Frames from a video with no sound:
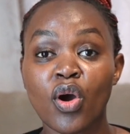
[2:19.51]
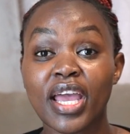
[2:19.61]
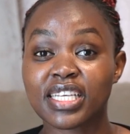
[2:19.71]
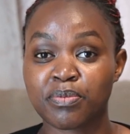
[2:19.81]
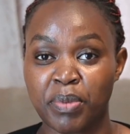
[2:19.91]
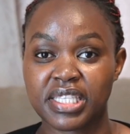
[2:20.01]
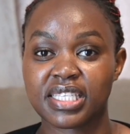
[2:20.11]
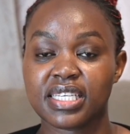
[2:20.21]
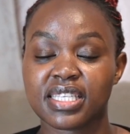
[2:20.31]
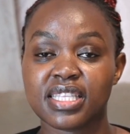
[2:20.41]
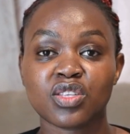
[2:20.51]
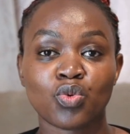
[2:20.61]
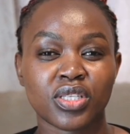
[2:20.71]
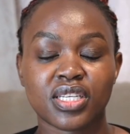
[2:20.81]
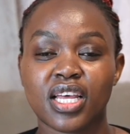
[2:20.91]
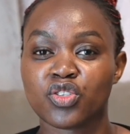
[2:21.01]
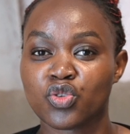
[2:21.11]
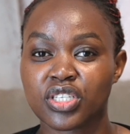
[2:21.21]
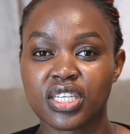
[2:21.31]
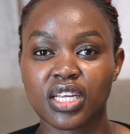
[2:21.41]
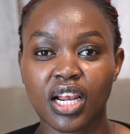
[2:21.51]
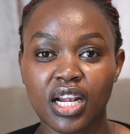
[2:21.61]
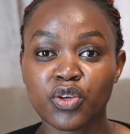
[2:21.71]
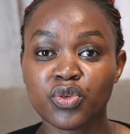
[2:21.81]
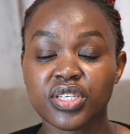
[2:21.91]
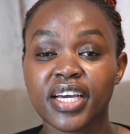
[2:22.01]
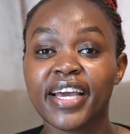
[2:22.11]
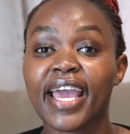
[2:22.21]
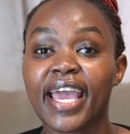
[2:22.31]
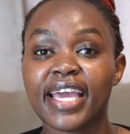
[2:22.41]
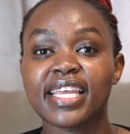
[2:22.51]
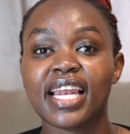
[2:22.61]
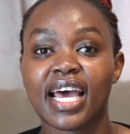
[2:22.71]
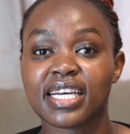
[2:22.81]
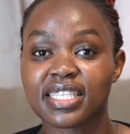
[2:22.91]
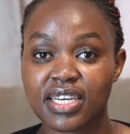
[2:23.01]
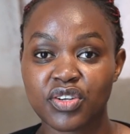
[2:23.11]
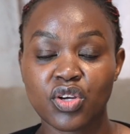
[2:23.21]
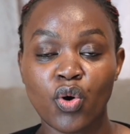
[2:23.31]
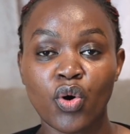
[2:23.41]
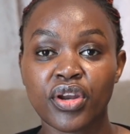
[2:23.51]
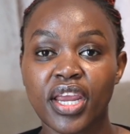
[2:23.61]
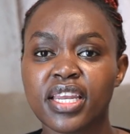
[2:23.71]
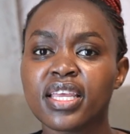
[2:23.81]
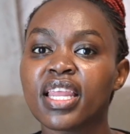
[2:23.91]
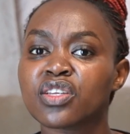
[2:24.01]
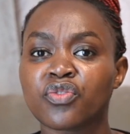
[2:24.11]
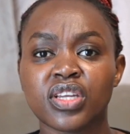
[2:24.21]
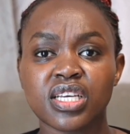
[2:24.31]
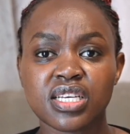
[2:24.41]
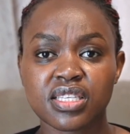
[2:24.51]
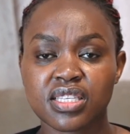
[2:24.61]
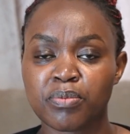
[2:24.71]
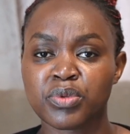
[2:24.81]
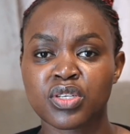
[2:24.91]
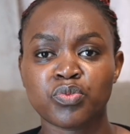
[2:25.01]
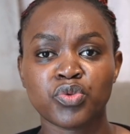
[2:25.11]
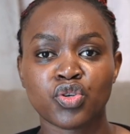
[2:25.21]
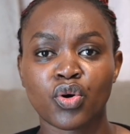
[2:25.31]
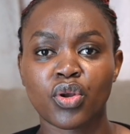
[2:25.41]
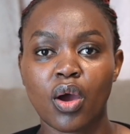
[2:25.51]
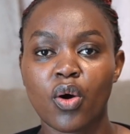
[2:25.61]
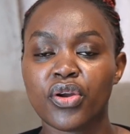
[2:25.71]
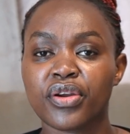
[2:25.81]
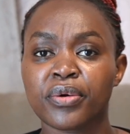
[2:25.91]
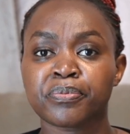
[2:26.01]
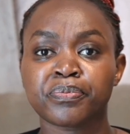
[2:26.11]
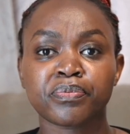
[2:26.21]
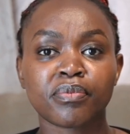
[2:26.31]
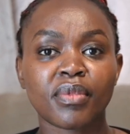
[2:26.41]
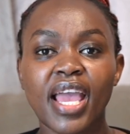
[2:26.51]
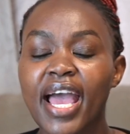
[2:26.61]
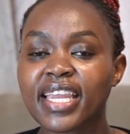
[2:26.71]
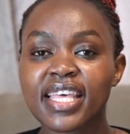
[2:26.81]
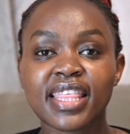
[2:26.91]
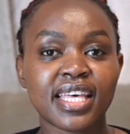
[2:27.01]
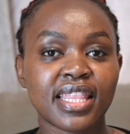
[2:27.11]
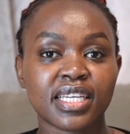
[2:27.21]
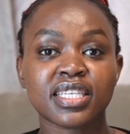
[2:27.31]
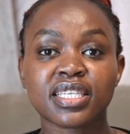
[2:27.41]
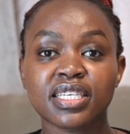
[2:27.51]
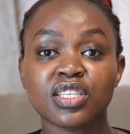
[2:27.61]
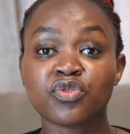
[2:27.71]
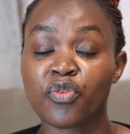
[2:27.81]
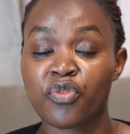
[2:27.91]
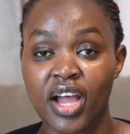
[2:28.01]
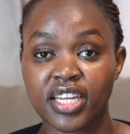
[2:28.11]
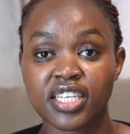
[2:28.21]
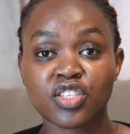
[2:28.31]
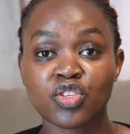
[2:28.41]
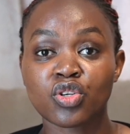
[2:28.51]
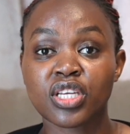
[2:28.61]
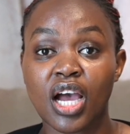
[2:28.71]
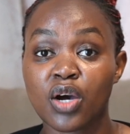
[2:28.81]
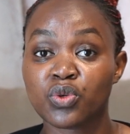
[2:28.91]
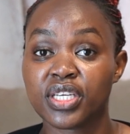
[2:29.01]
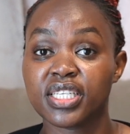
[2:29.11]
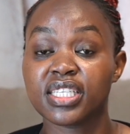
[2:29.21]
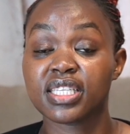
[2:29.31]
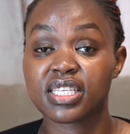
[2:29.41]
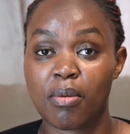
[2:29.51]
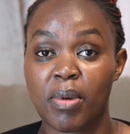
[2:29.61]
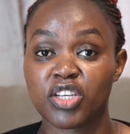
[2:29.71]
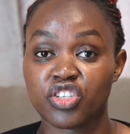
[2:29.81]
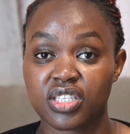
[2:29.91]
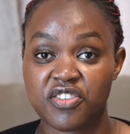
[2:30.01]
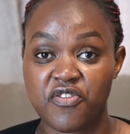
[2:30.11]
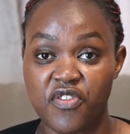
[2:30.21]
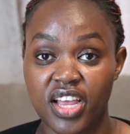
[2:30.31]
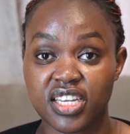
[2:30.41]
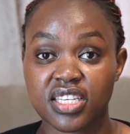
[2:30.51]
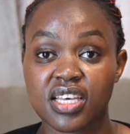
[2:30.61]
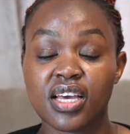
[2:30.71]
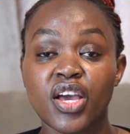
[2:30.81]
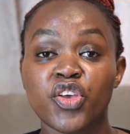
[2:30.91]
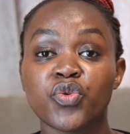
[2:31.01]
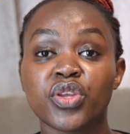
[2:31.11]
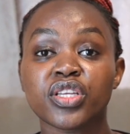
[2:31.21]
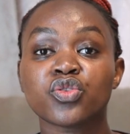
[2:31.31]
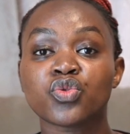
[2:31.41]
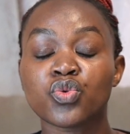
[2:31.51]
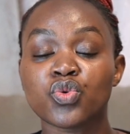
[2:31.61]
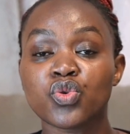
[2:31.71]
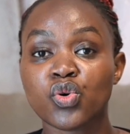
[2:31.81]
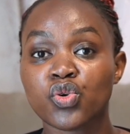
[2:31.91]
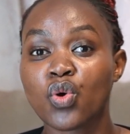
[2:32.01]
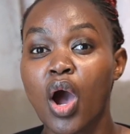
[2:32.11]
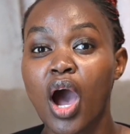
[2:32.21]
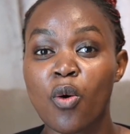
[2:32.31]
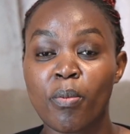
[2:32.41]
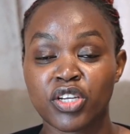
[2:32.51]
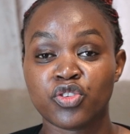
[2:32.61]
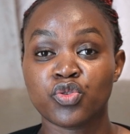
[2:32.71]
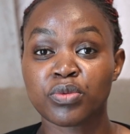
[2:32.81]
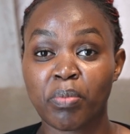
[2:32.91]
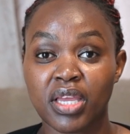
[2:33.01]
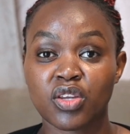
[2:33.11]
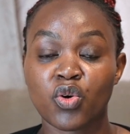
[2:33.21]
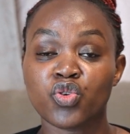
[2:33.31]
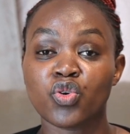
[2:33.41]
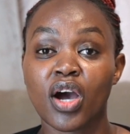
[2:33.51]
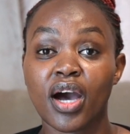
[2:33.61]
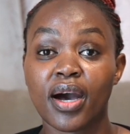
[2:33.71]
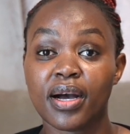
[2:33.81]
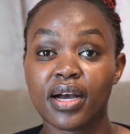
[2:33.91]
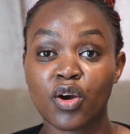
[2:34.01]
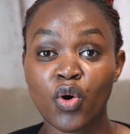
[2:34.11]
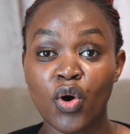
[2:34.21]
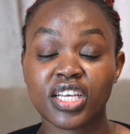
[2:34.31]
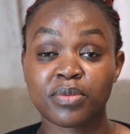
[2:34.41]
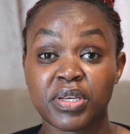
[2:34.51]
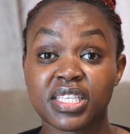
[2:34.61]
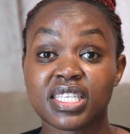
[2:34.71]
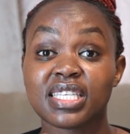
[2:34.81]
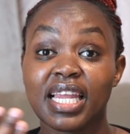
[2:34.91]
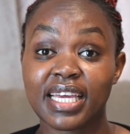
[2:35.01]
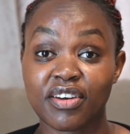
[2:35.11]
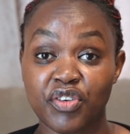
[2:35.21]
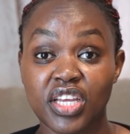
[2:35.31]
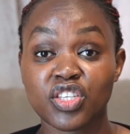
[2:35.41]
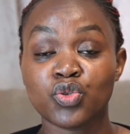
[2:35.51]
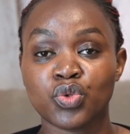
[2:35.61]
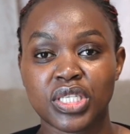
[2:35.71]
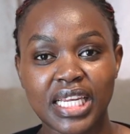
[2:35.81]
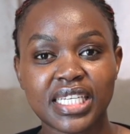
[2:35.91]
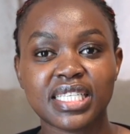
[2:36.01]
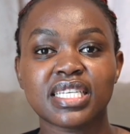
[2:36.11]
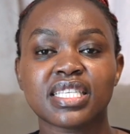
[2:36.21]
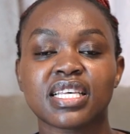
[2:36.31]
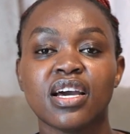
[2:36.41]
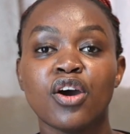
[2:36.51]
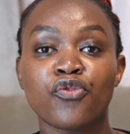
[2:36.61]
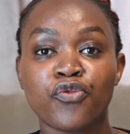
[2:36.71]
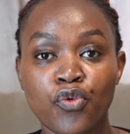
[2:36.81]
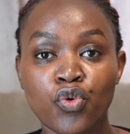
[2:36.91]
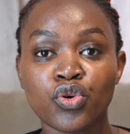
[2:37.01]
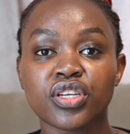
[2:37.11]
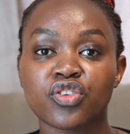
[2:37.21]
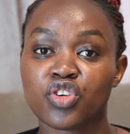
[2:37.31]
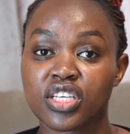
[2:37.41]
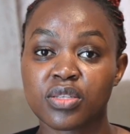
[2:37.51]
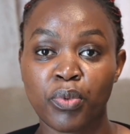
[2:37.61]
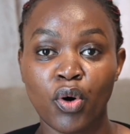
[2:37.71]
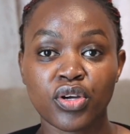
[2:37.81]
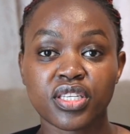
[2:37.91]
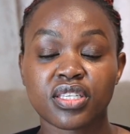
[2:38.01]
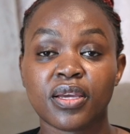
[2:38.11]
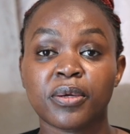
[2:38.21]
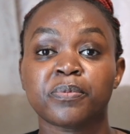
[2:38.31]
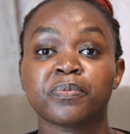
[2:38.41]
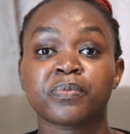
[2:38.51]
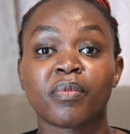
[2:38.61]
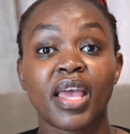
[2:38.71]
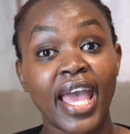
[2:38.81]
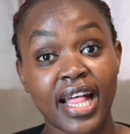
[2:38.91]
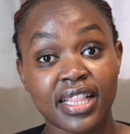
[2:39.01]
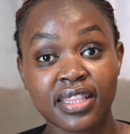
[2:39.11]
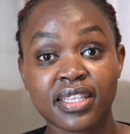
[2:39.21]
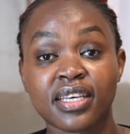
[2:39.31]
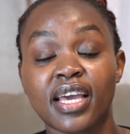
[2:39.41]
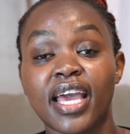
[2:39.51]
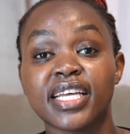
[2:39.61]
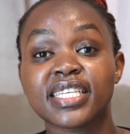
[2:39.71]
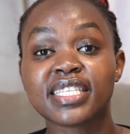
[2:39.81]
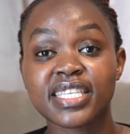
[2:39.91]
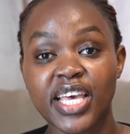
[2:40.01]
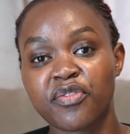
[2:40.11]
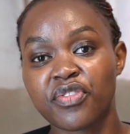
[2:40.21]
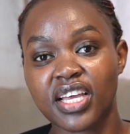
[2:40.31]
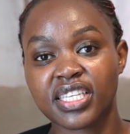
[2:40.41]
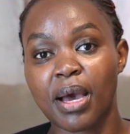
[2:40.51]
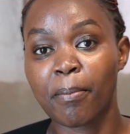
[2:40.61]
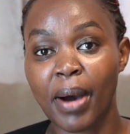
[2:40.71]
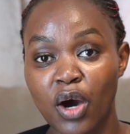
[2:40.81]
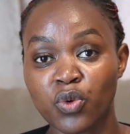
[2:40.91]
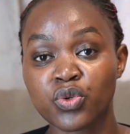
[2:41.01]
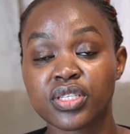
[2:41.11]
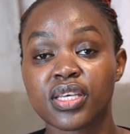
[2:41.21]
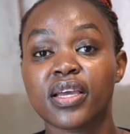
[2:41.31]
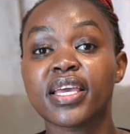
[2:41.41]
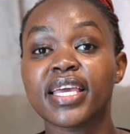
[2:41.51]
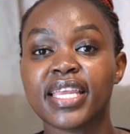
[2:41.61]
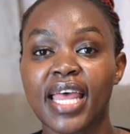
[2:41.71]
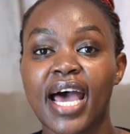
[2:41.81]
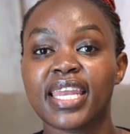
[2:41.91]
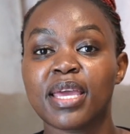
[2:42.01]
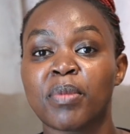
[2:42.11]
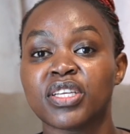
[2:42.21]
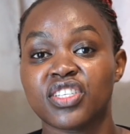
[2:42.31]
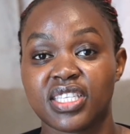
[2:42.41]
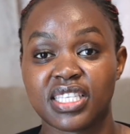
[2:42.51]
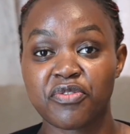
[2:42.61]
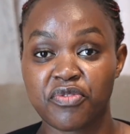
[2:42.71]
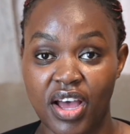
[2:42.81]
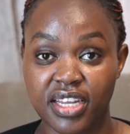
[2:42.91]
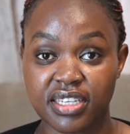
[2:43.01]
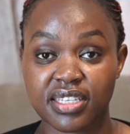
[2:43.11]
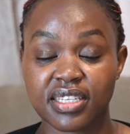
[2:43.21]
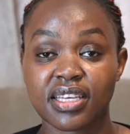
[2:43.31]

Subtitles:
expenses. This one does not include any luxury or any Netflix subscription or anything that is for fun. It's not accounted in this emergency fund. You need to know how much you spend on your core expenses like rent, utilities, food, transport, health, and save that amount in an emergency fund.